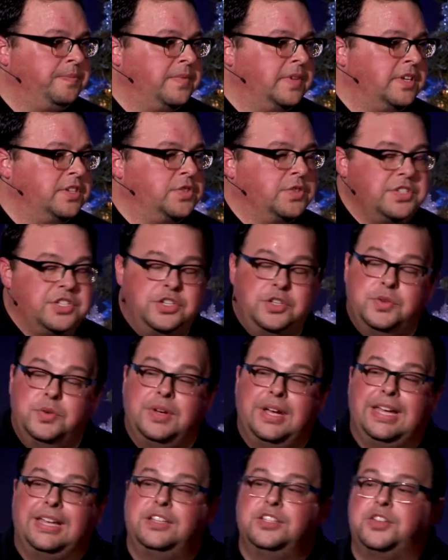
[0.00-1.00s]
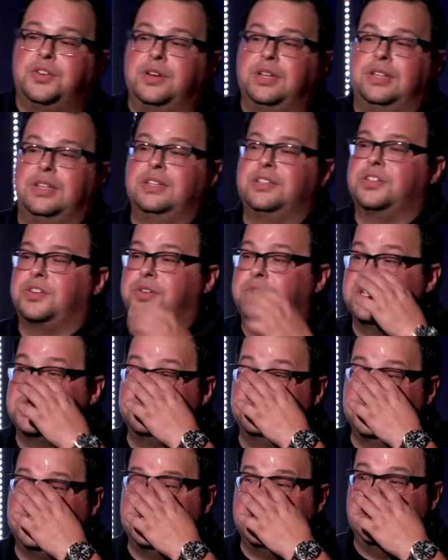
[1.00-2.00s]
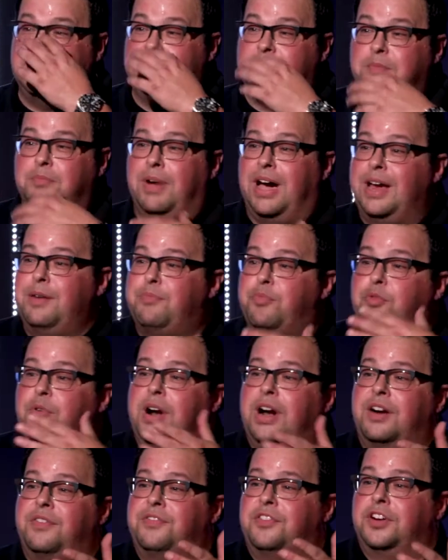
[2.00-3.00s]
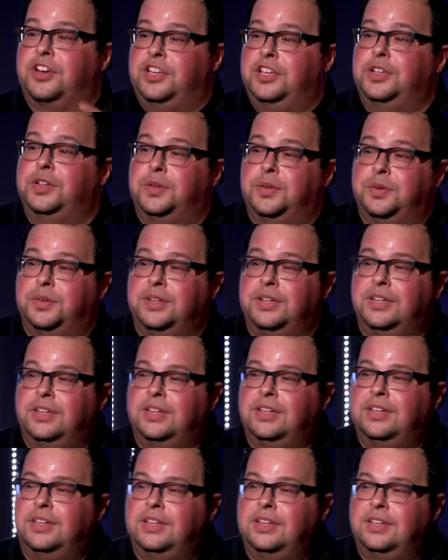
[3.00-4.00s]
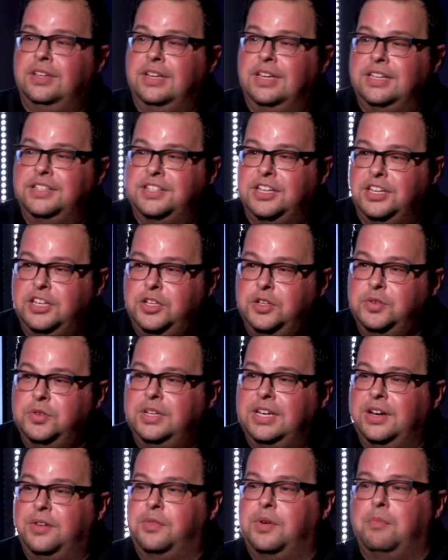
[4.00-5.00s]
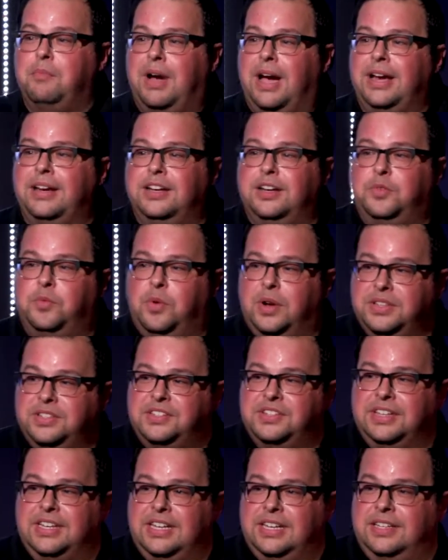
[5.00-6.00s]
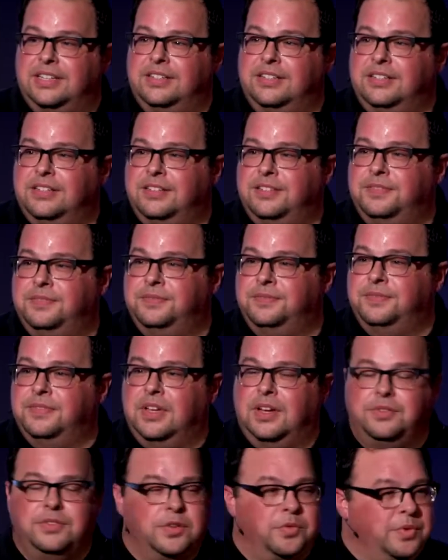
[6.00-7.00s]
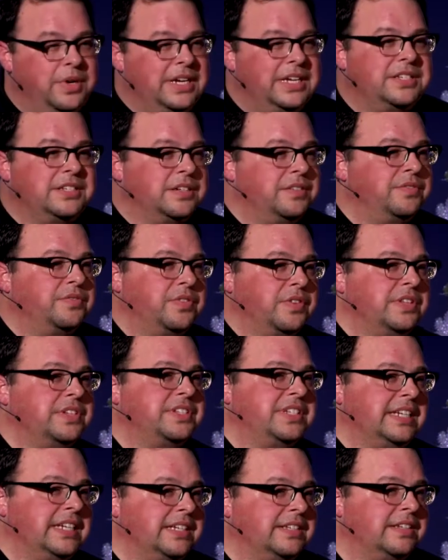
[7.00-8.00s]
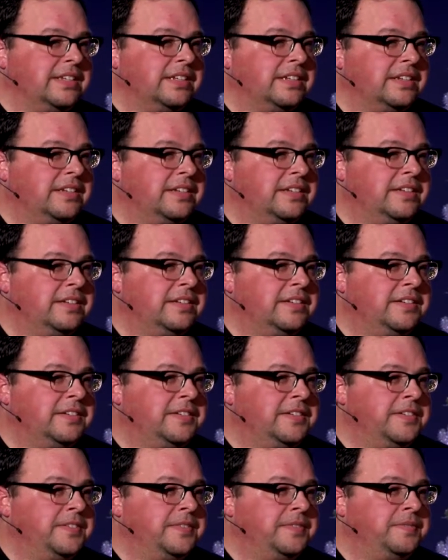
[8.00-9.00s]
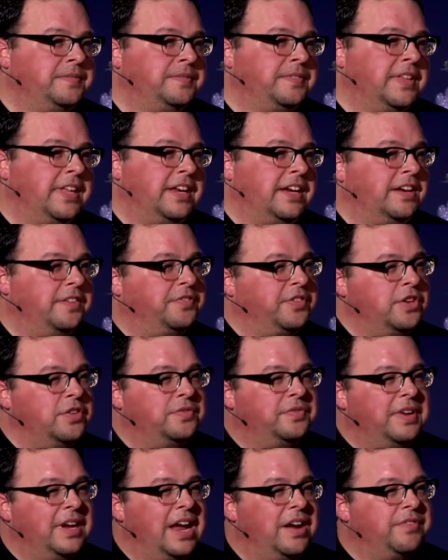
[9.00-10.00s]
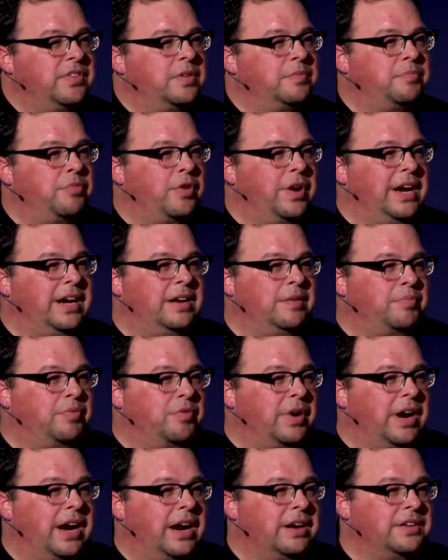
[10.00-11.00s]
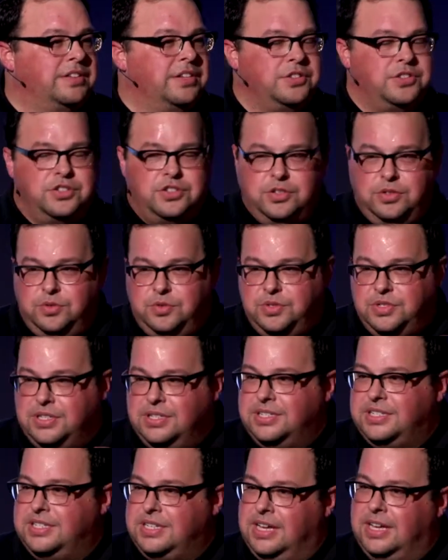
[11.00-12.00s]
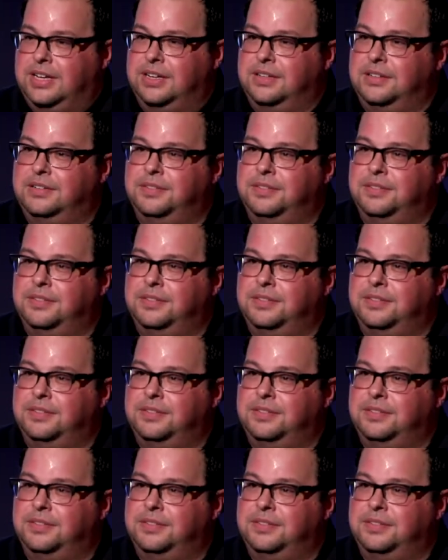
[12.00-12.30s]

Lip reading: And so as you enter in this Christmas season, my prayer for you is that you get reminded once again of the reason for the season. And if you've never prayed a prayer to choose the Son,